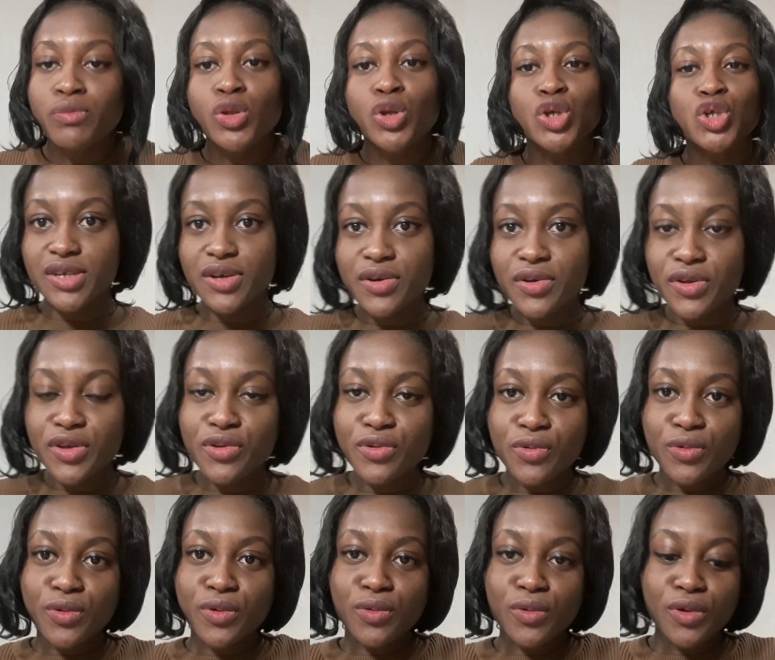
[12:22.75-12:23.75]
So
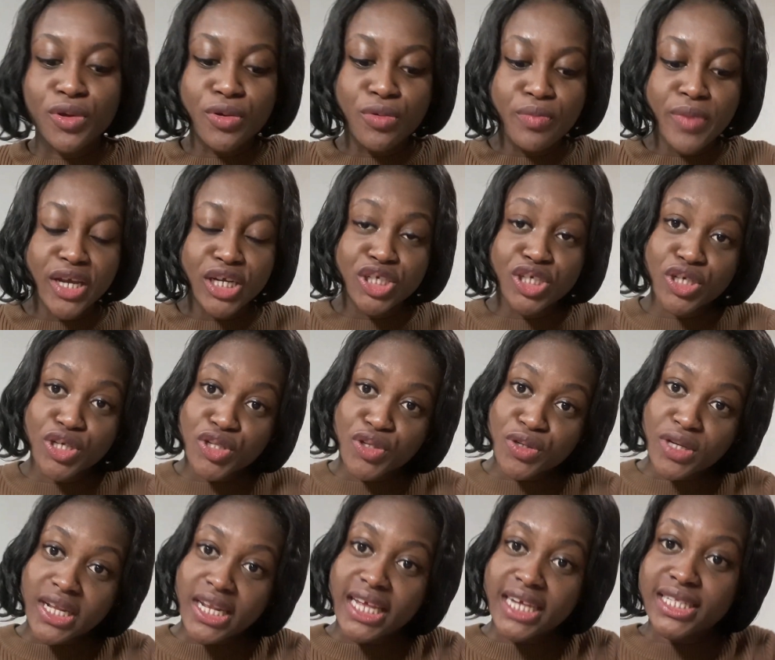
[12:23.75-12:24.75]
you make sure to
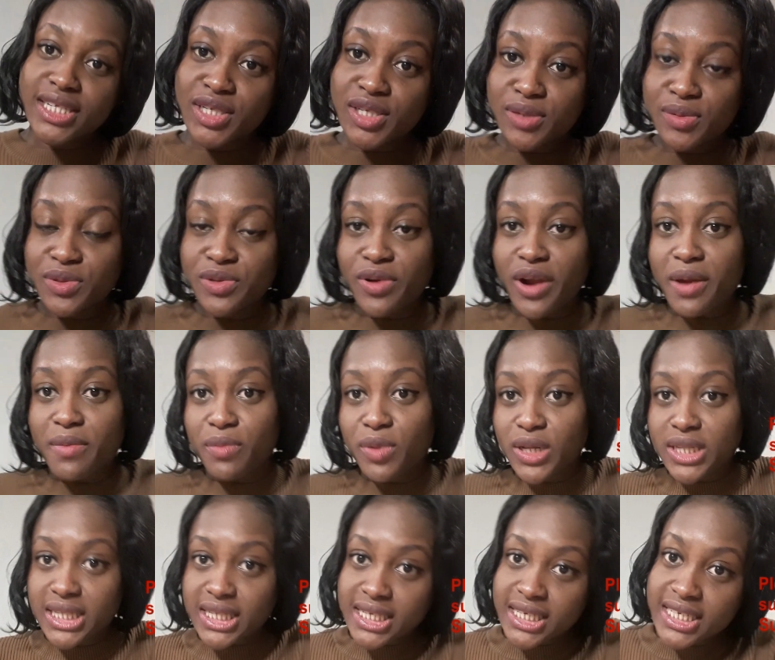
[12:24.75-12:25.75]
click the subscribe
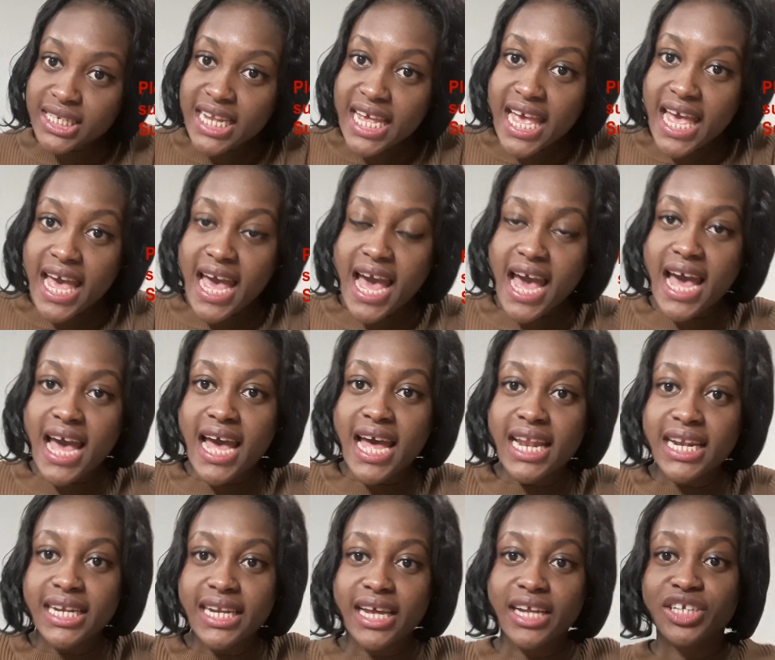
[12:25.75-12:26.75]
button
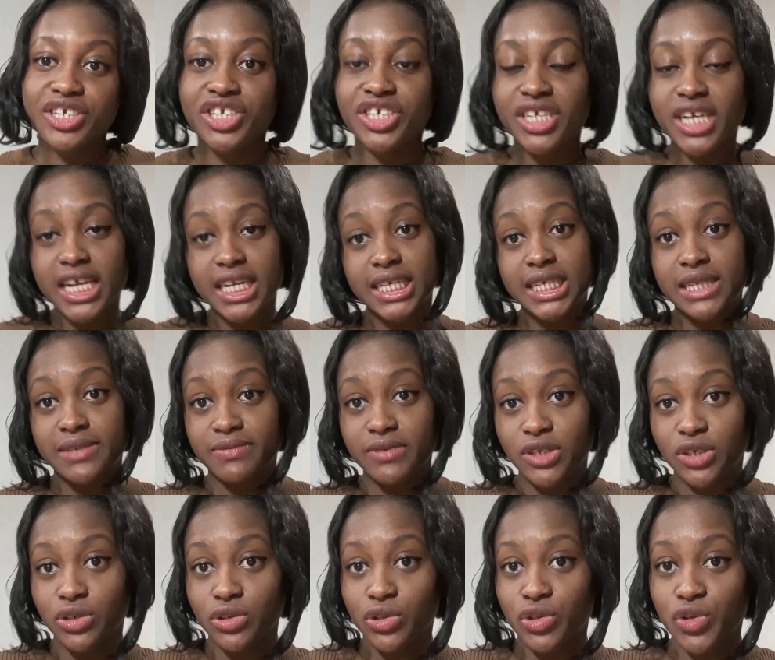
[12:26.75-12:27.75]
and then share this
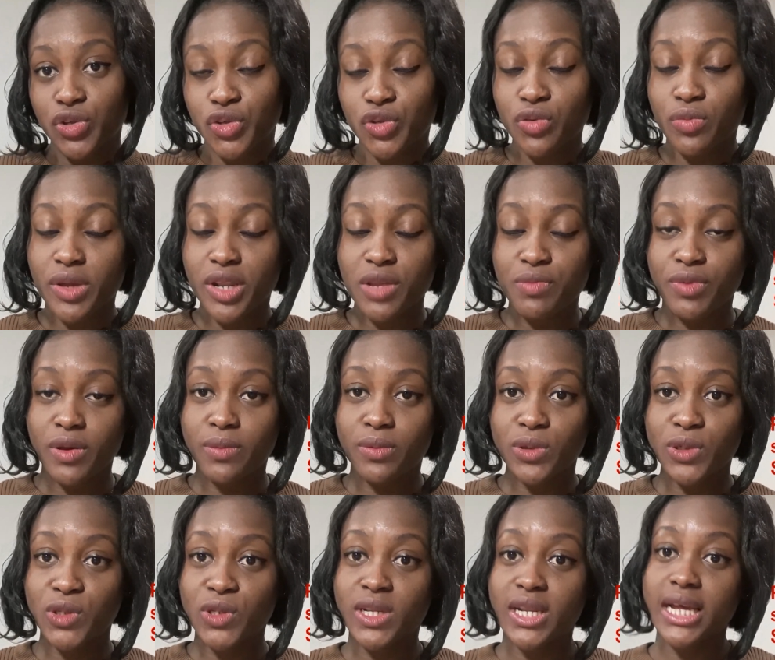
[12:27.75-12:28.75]
video to so many people
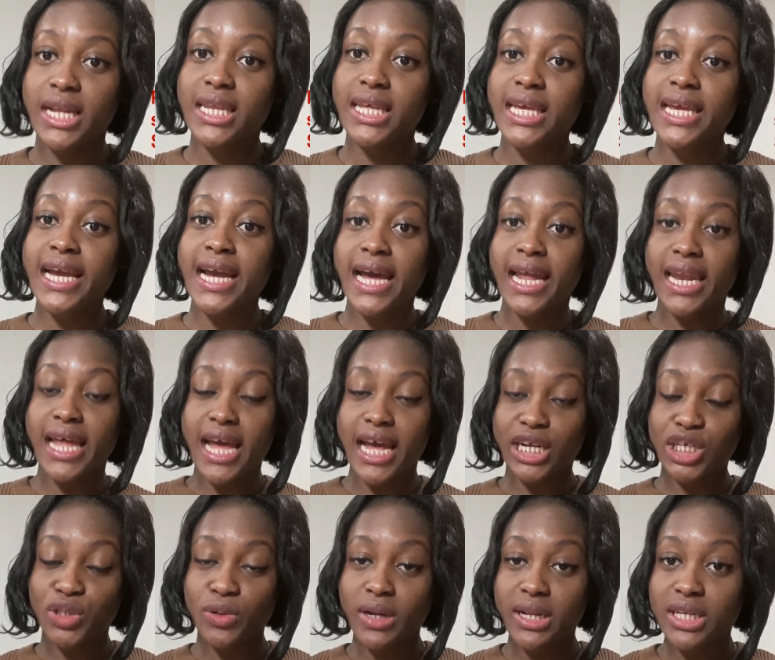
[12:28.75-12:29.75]
so that it can
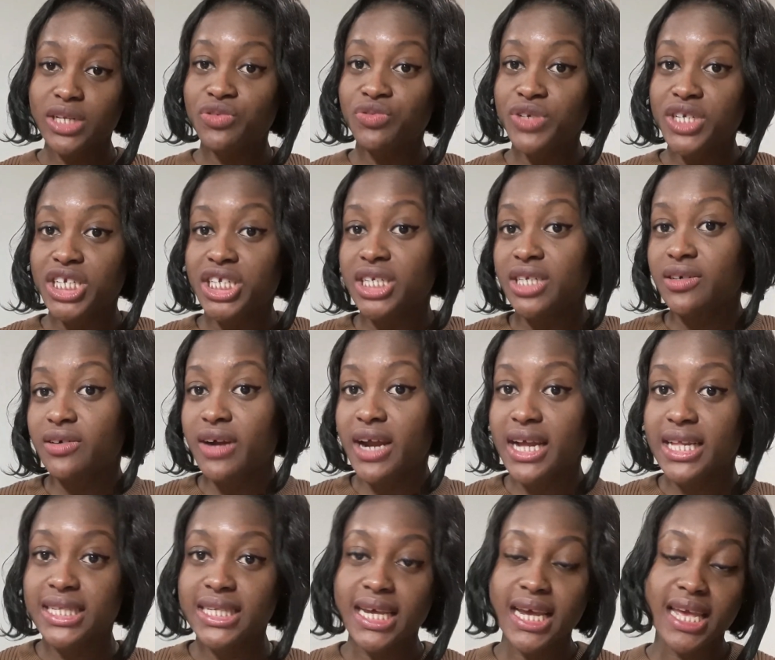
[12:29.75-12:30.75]
actually reach the
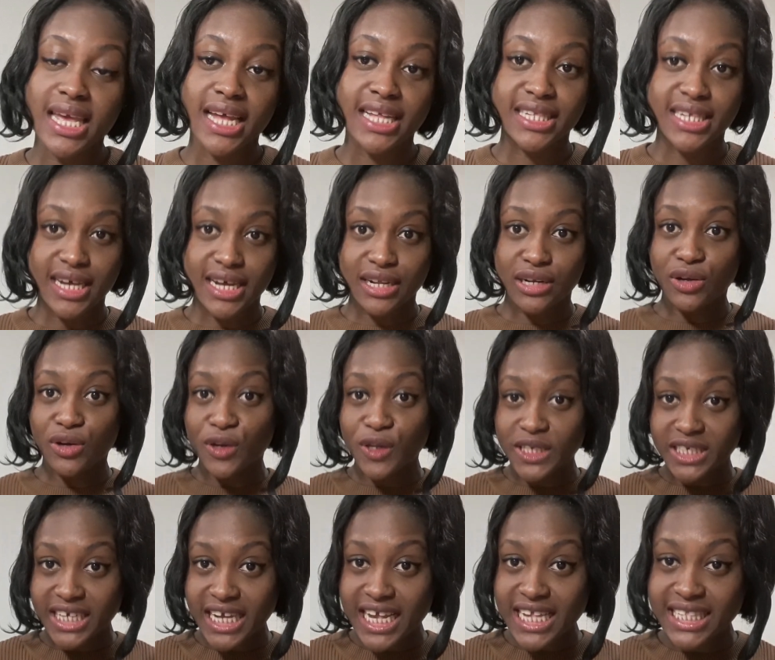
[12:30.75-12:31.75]
right target and
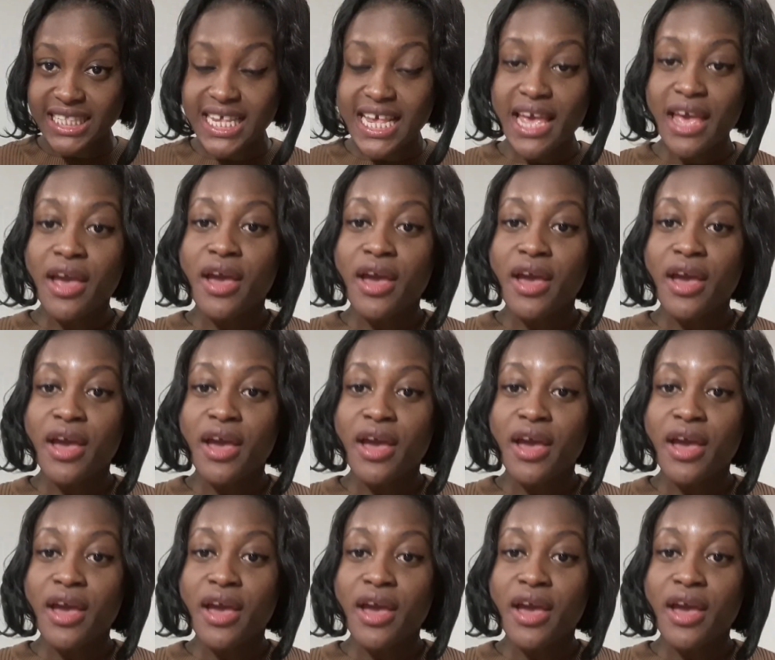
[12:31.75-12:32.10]
audience.